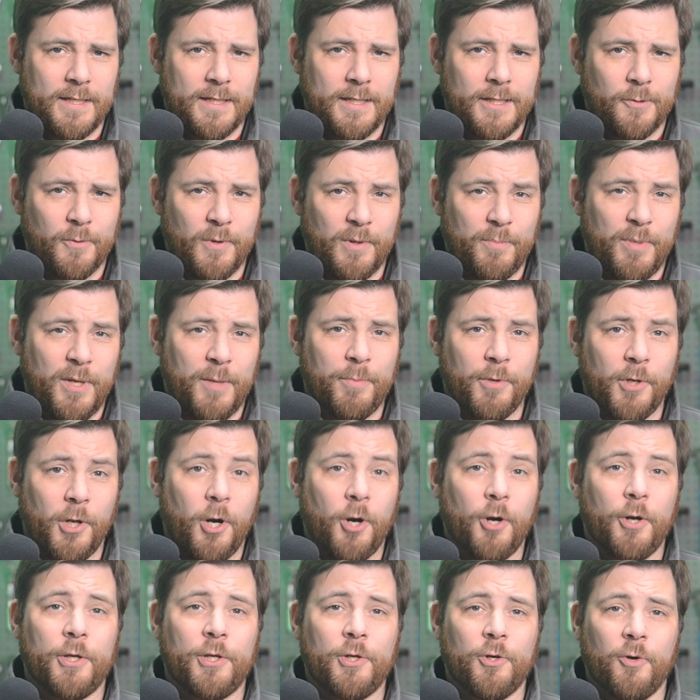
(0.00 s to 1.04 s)
When people
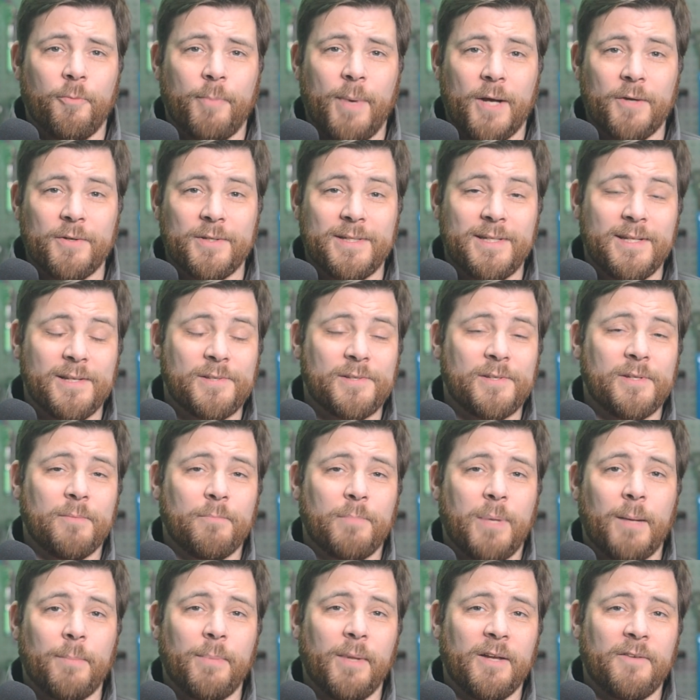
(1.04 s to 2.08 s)
argue about distant
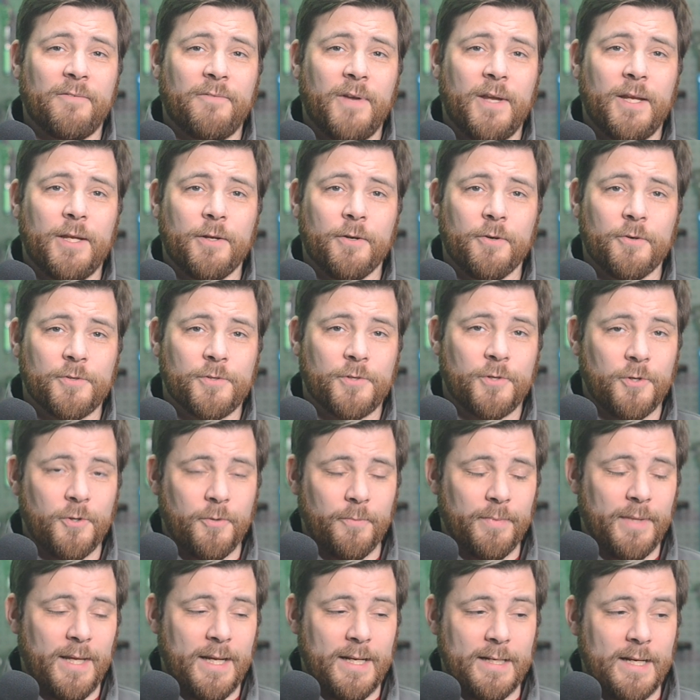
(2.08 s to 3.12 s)
public figures
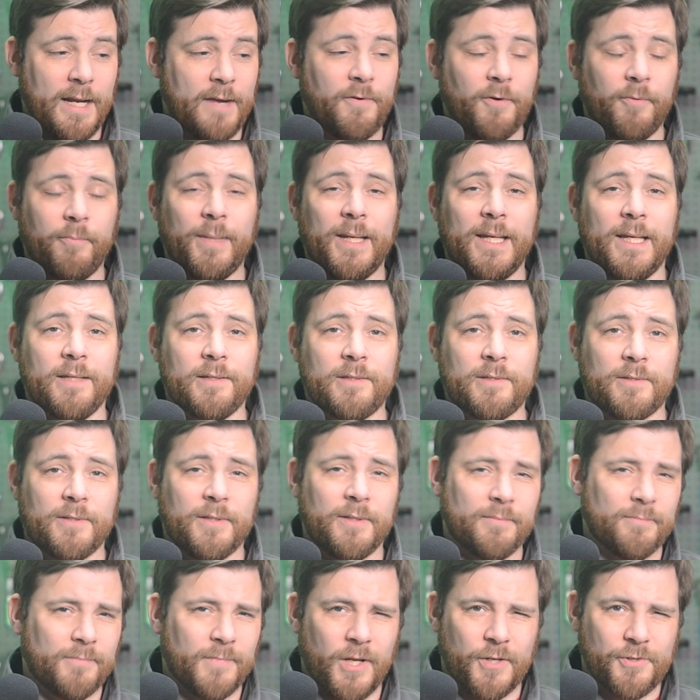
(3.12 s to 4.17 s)
whom they never meet,
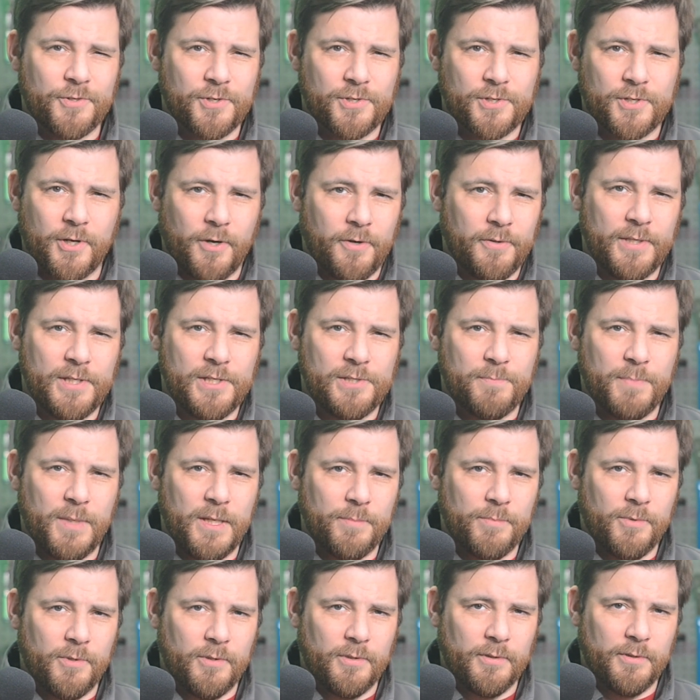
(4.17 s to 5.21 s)
and I'll just call these
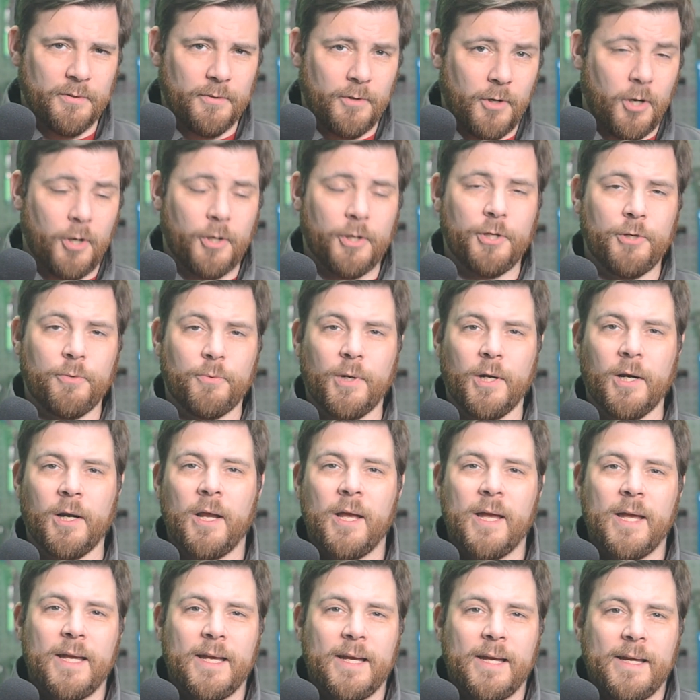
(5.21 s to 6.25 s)
people an arguer,
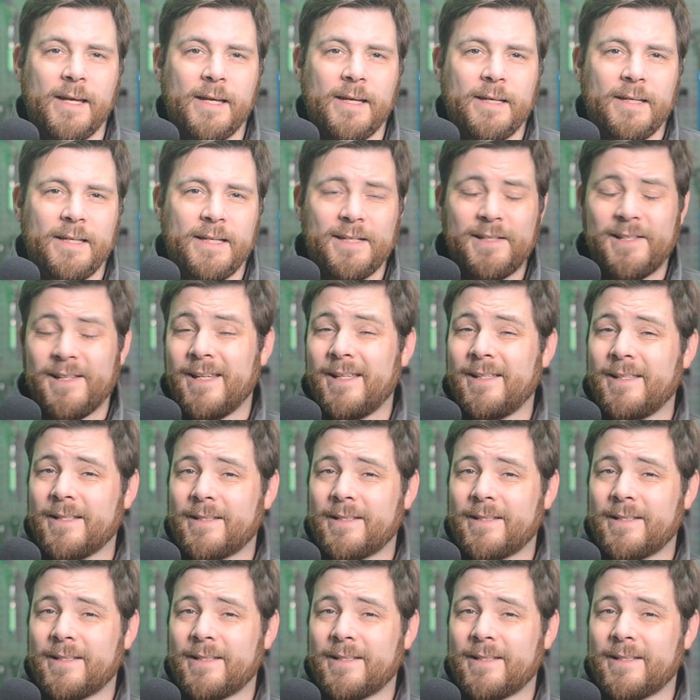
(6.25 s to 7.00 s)
it's easy